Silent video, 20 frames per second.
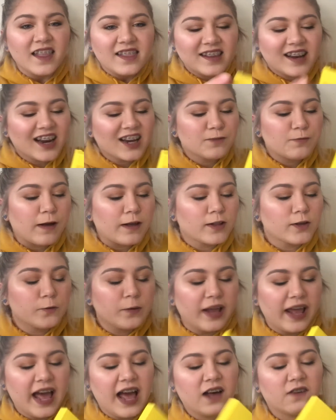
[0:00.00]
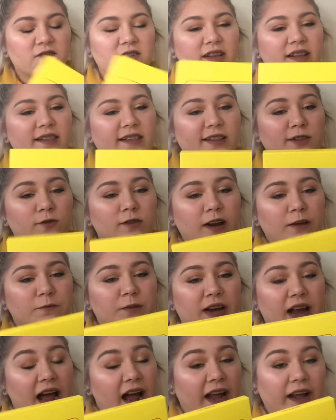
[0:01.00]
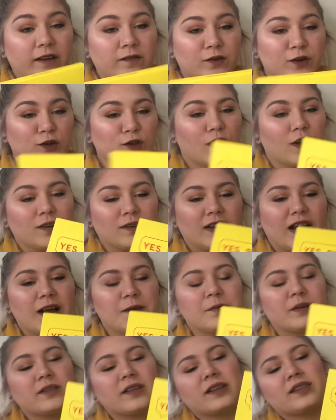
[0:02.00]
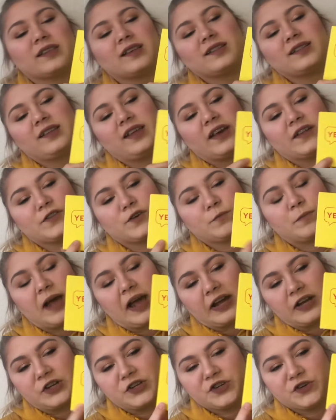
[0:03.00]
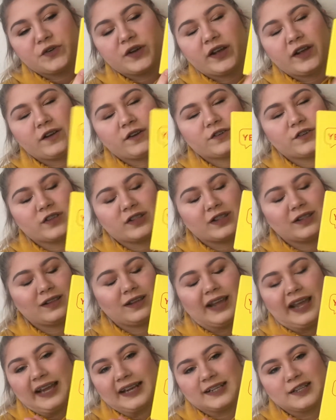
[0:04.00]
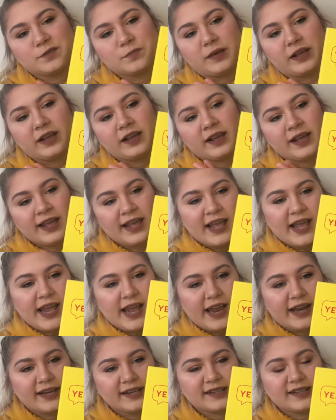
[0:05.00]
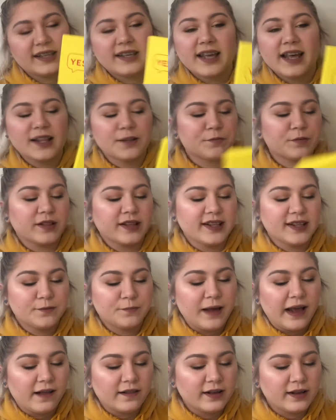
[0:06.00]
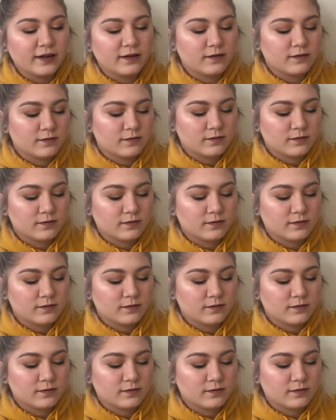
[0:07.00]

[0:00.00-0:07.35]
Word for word: The next palette we have, this one I've been eyeing for a long time, and like this yellow packaging right here just gets me. It is the Yes Please palette.